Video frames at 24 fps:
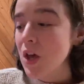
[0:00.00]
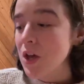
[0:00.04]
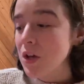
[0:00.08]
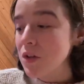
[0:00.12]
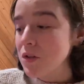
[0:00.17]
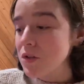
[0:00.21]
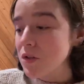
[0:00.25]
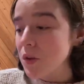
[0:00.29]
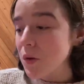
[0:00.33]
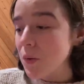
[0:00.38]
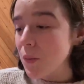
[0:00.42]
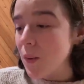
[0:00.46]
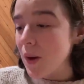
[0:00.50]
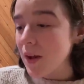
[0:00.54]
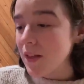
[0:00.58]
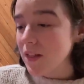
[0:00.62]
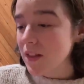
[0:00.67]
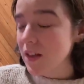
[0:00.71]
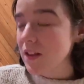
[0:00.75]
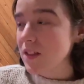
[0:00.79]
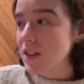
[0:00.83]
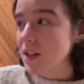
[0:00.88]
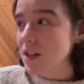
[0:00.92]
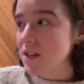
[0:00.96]
So I
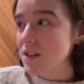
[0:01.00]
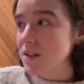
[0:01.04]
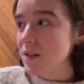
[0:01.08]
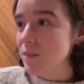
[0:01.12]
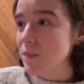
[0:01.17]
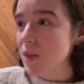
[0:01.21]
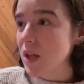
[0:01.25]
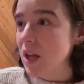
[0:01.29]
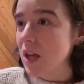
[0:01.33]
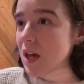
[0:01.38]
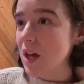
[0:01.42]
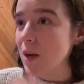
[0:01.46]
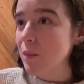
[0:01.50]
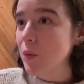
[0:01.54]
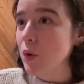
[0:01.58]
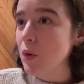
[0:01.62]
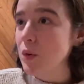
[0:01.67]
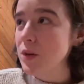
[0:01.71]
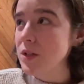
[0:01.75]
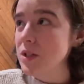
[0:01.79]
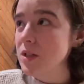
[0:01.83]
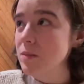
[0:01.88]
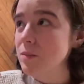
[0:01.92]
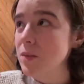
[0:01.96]
think that is something I'm
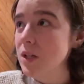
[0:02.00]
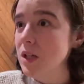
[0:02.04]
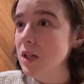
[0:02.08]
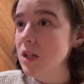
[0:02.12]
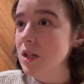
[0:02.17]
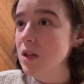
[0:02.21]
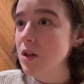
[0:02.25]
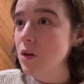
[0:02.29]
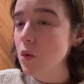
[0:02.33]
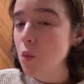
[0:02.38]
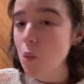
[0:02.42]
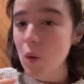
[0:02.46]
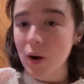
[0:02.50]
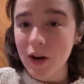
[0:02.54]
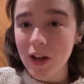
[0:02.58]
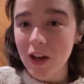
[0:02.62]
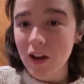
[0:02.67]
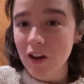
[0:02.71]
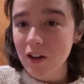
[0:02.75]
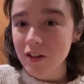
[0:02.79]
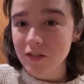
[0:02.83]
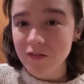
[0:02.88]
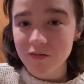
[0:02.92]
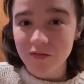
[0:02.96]
going to be working
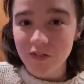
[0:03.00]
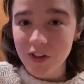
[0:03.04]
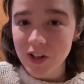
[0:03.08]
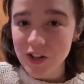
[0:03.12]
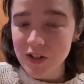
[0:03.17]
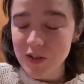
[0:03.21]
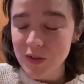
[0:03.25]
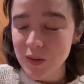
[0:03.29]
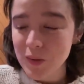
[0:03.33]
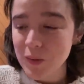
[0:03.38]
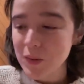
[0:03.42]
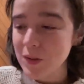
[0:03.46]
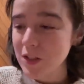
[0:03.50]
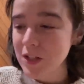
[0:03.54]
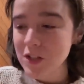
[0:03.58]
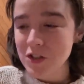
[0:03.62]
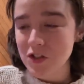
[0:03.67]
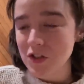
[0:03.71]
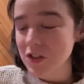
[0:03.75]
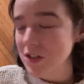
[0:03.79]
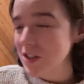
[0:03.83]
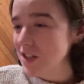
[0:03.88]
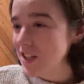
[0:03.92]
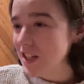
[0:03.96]
on very soon. It
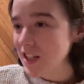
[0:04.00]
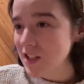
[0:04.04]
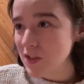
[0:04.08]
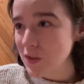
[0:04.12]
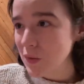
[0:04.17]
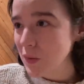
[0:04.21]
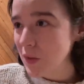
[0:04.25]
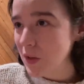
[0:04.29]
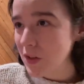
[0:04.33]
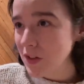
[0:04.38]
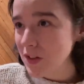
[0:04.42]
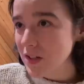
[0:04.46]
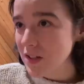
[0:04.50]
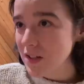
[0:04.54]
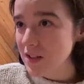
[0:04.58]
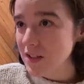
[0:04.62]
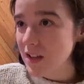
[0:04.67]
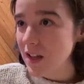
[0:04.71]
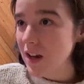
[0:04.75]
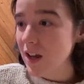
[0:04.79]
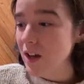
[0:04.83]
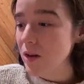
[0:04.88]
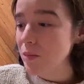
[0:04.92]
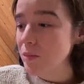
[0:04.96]
shouldn't take too long to
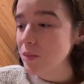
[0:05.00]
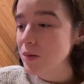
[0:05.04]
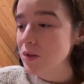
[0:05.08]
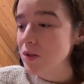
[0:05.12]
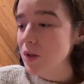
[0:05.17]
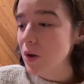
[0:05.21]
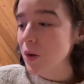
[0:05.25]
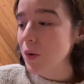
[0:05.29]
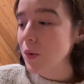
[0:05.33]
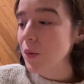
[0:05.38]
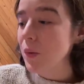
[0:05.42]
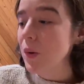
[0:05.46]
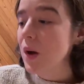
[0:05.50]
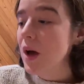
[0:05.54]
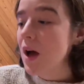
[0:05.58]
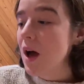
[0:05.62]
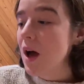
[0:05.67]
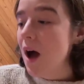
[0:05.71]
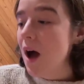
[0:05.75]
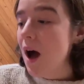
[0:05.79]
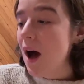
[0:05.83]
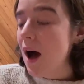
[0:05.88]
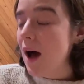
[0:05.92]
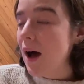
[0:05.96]
set up. So
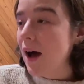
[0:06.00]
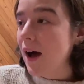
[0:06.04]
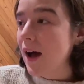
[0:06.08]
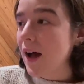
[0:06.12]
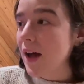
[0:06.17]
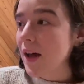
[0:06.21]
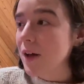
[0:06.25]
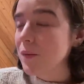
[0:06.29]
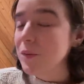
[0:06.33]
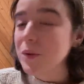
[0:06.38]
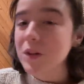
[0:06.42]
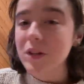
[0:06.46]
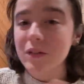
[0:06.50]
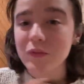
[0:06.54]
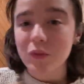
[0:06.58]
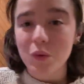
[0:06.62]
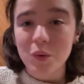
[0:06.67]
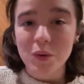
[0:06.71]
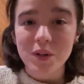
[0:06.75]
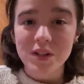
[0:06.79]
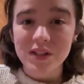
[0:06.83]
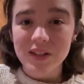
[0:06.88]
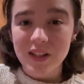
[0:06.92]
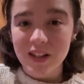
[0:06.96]
I will of
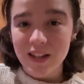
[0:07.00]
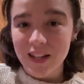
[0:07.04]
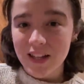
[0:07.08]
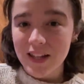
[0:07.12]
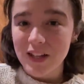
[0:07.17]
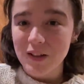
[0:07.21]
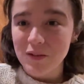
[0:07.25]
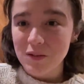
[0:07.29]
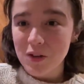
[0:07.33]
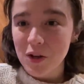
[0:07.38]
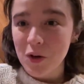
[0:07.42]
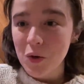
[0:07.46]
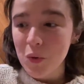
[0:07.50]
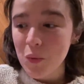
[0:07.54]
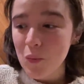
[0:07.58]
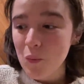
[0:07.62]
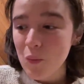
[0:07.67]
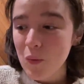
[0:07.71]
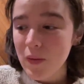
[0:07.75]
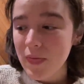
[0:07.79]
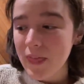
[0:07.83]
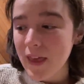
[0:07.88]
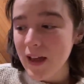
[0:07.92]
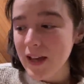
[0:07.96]
course let you know
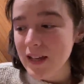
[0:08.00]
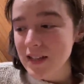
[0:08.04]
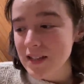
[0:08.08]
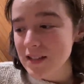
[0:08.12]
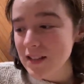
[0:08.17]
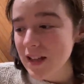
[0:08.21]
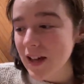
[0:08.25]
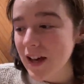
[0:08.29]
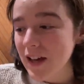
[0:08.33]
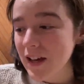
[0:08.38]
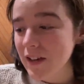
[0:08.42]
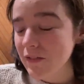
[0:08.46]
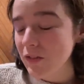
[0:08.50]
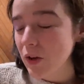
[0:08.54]
when that is live.